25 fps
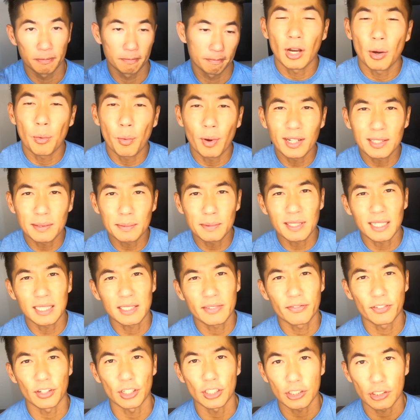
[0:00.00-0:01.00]
I want something
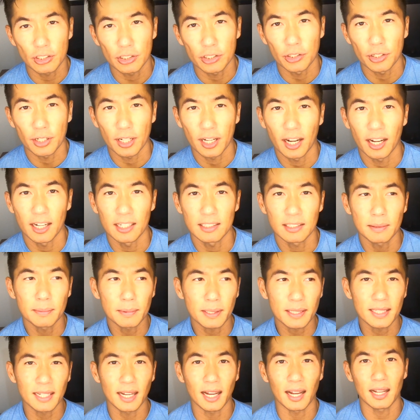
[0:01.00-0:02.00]
that's versatile, guys,
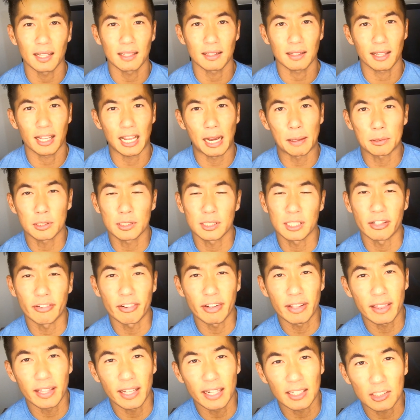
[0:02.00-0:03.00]
something that captures
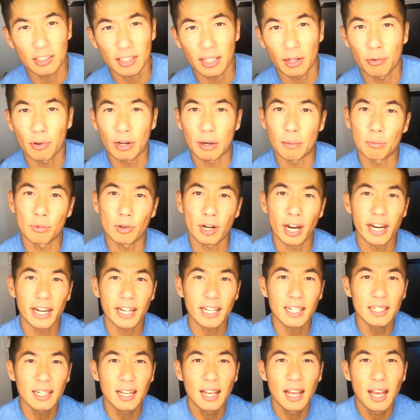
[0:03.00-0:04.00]
everything so that when I'm riding,